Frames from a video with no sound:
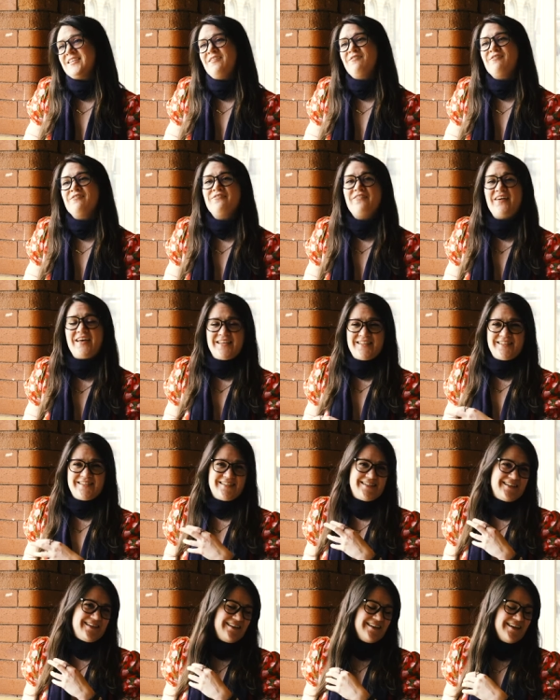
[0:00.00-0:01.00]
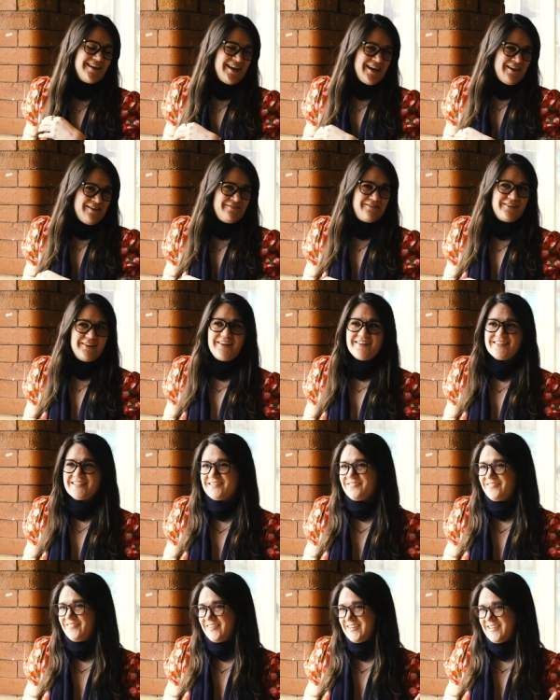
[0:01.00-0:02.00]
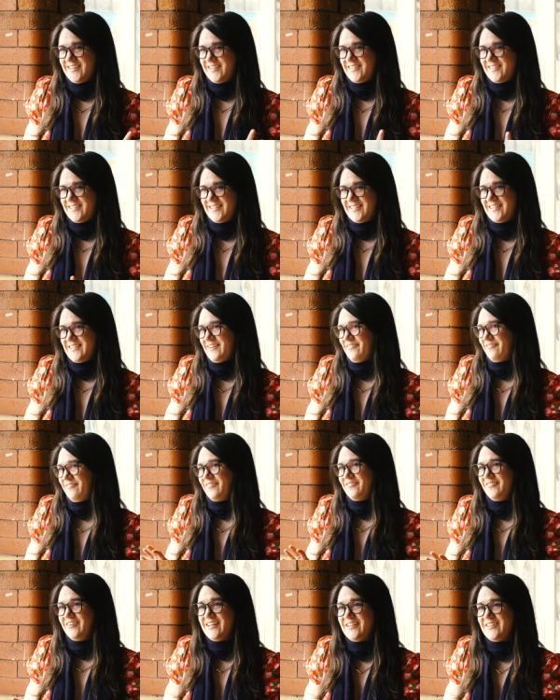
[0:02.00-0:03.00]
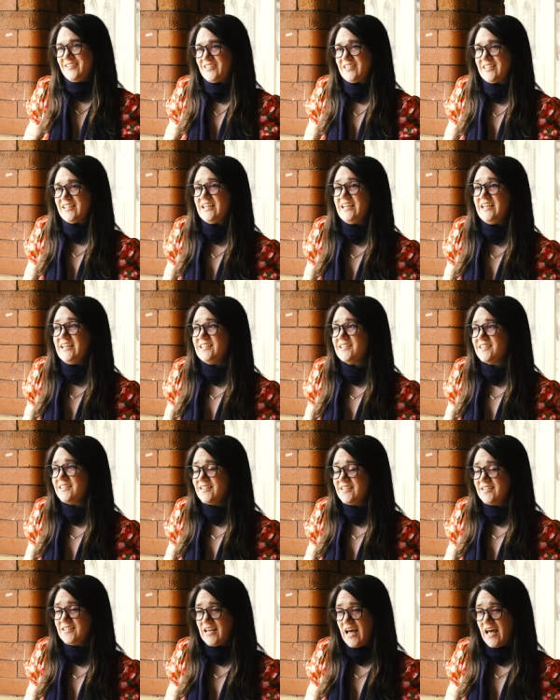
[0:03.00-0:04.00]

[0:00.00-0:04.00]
He refers to philosophers and different religious leaders